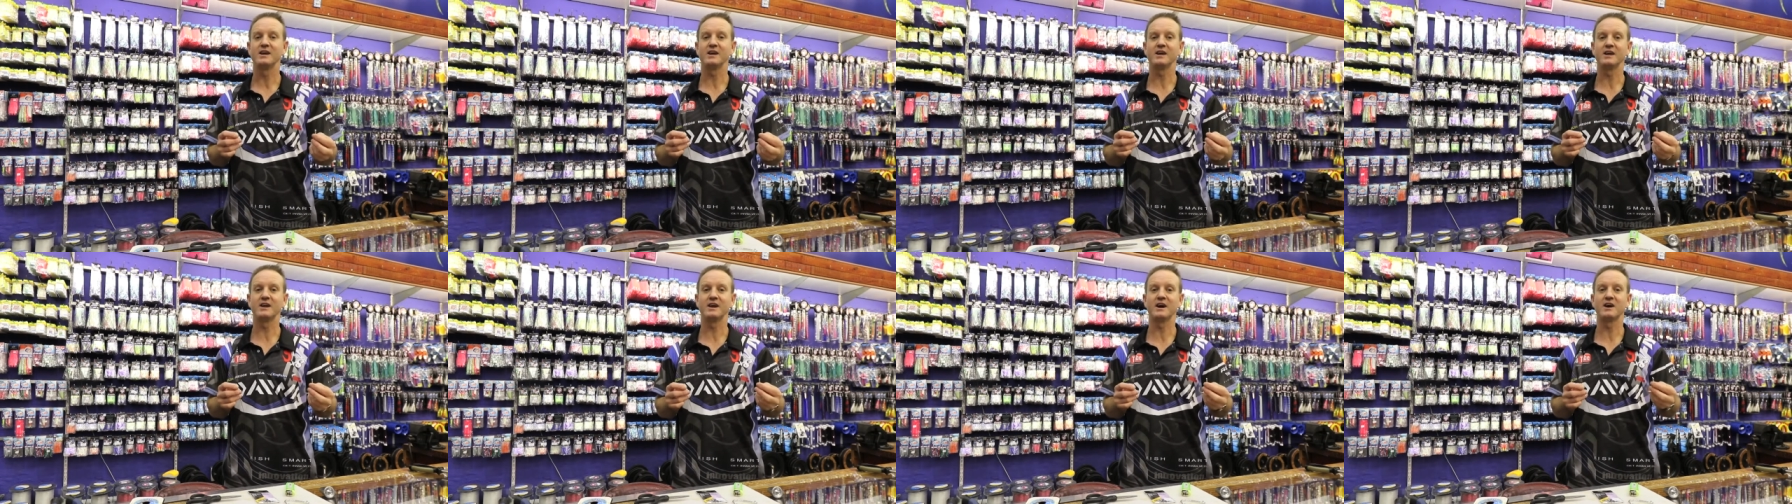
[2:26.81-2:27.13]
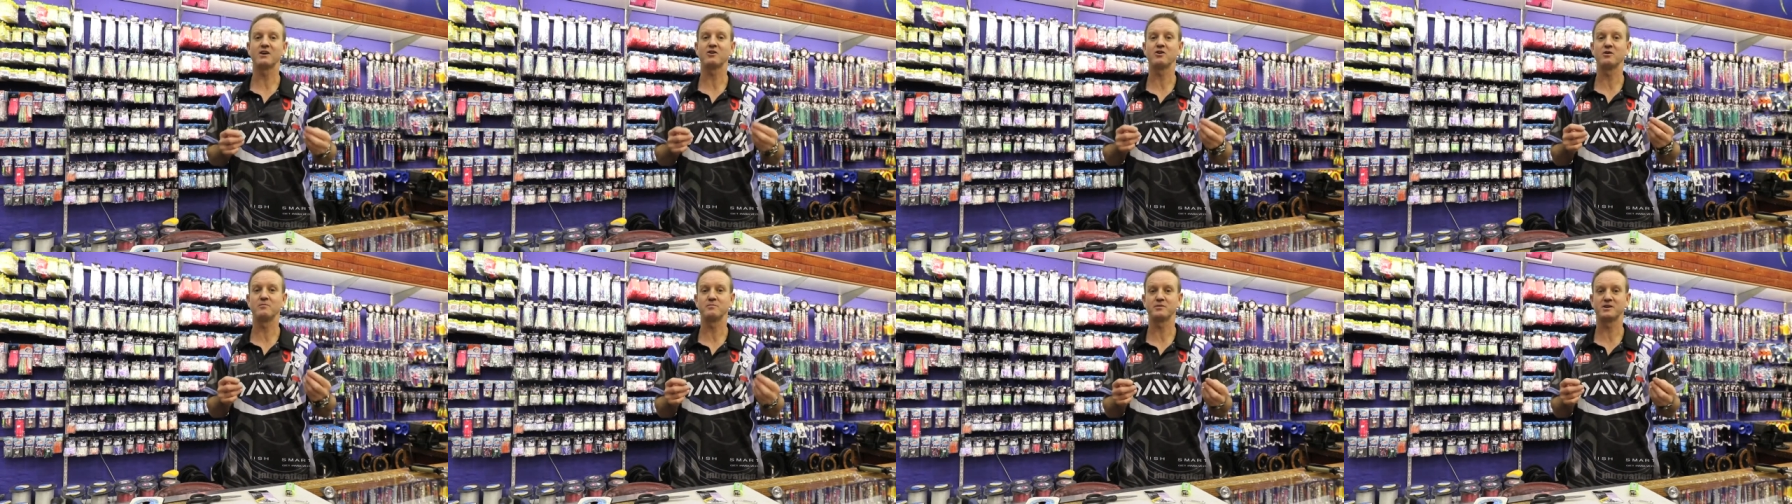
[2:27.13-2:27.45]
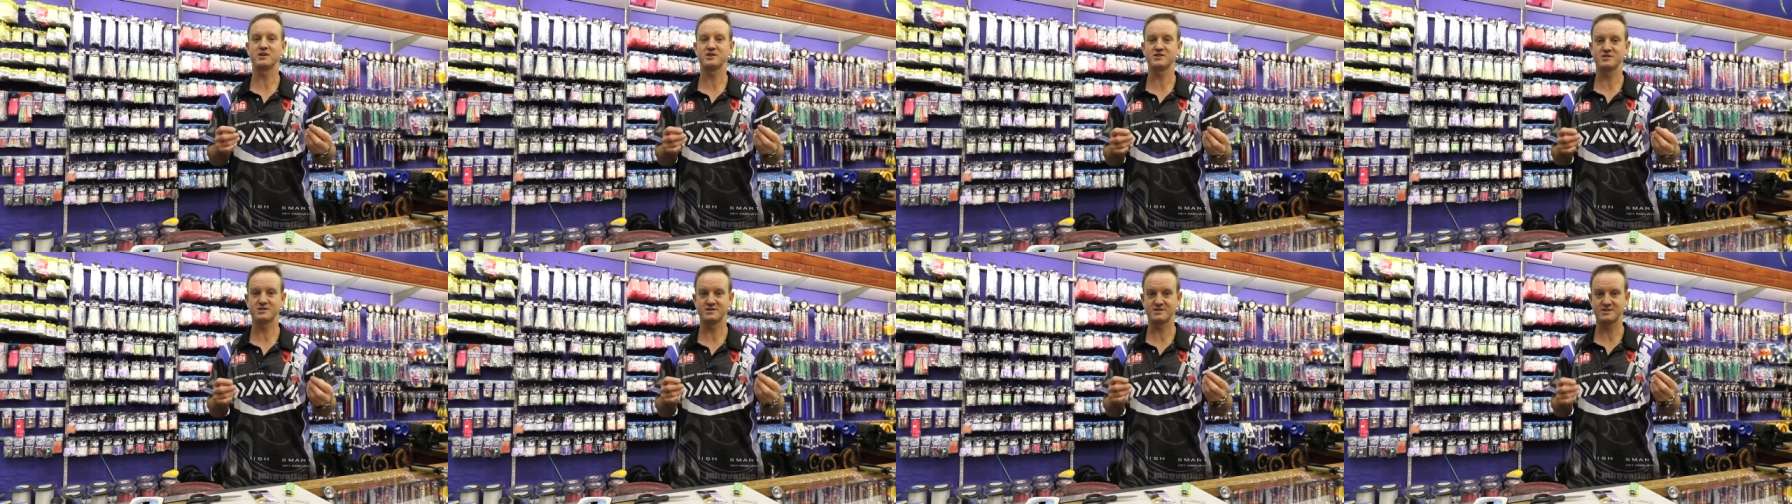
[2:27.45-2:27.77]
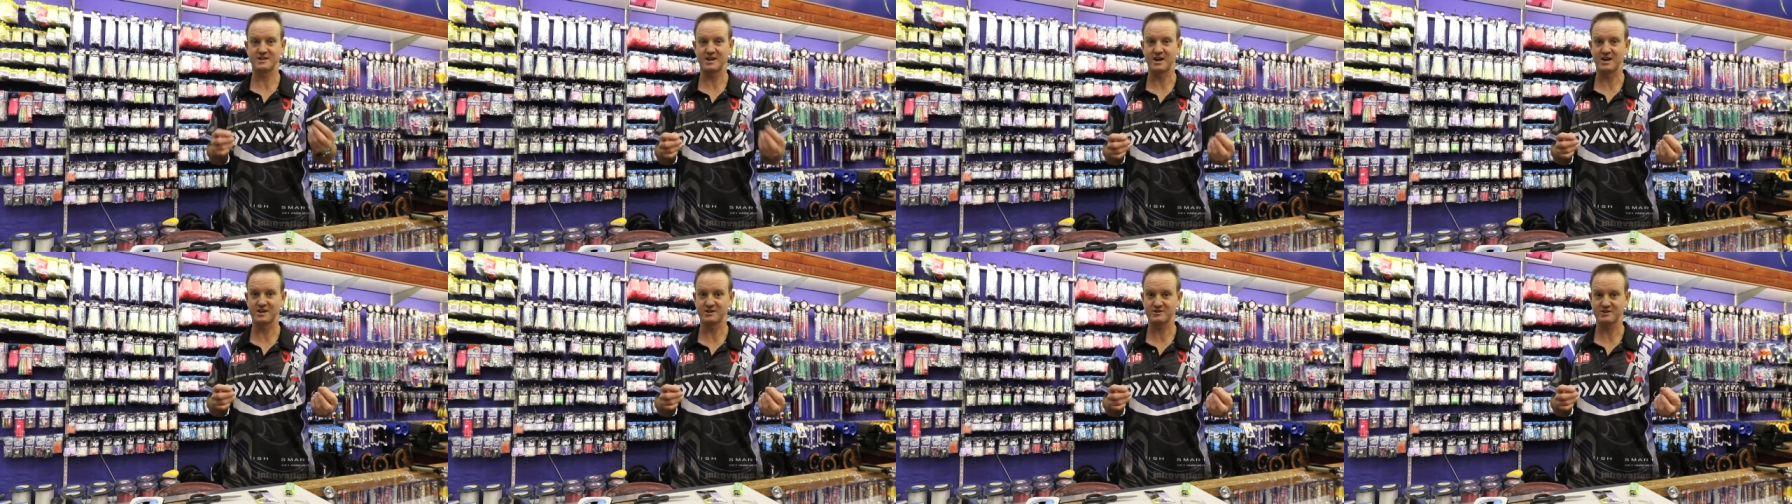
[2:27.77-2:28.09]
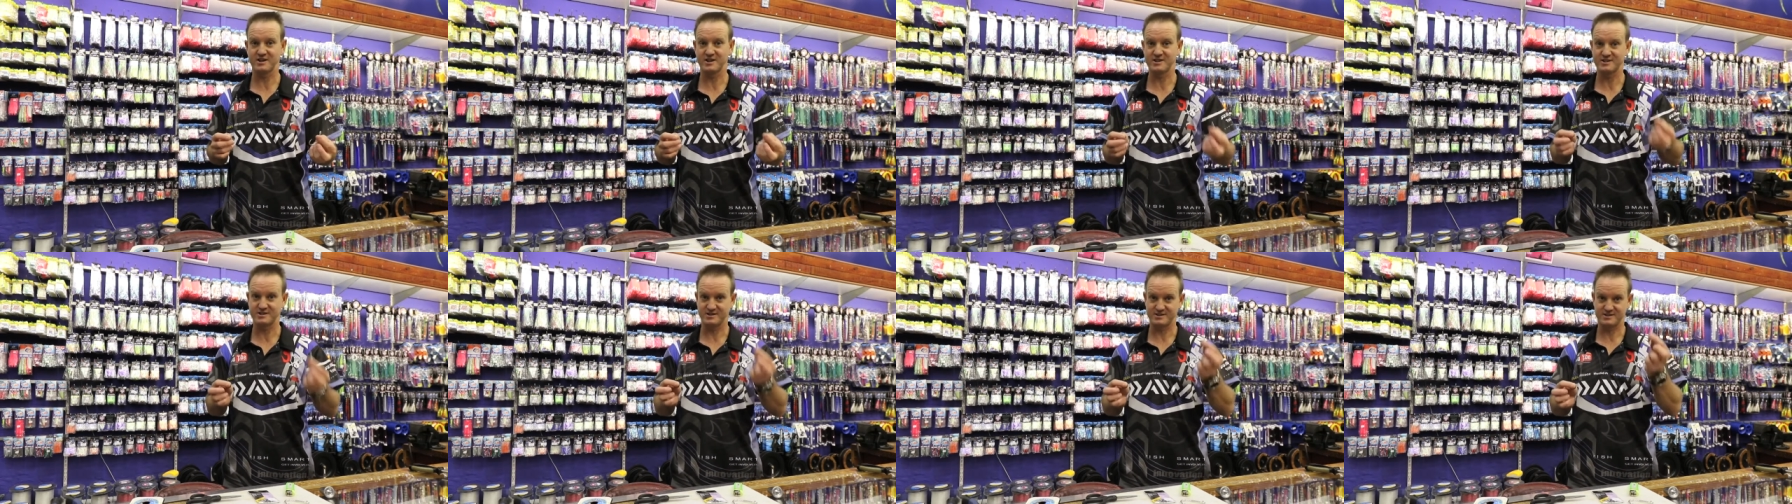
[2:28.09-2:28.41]
in our competition slide
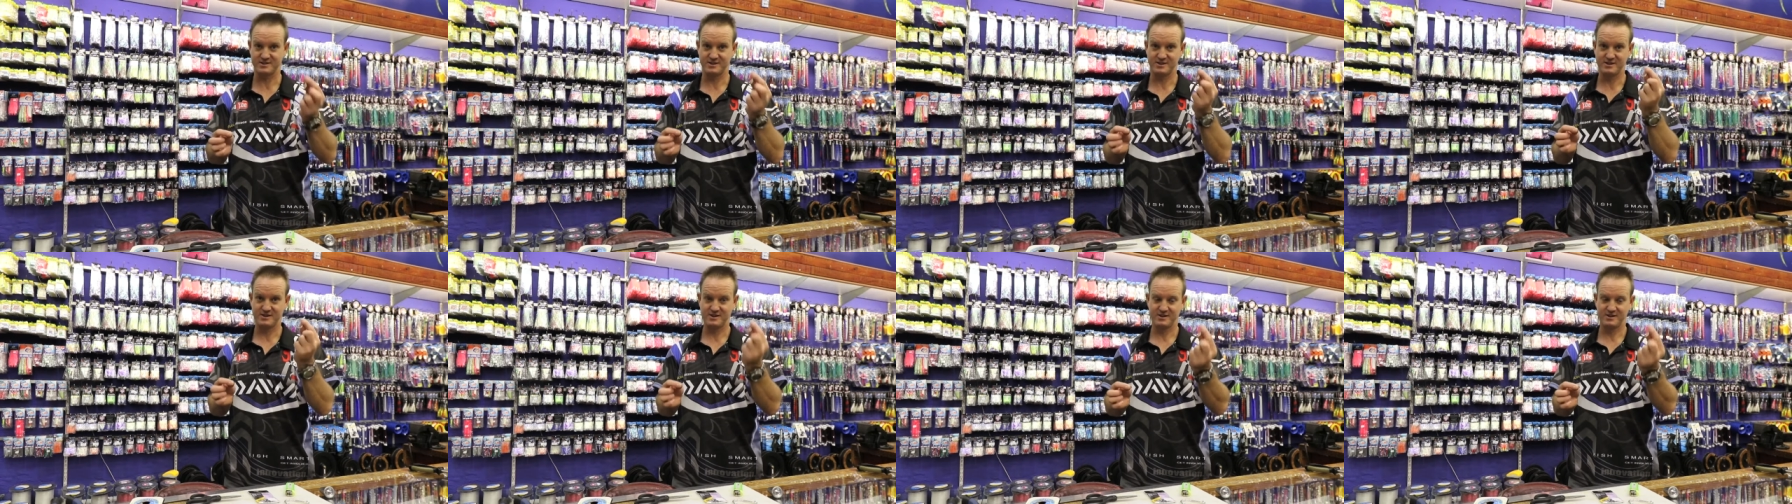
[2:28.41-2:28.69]
traces.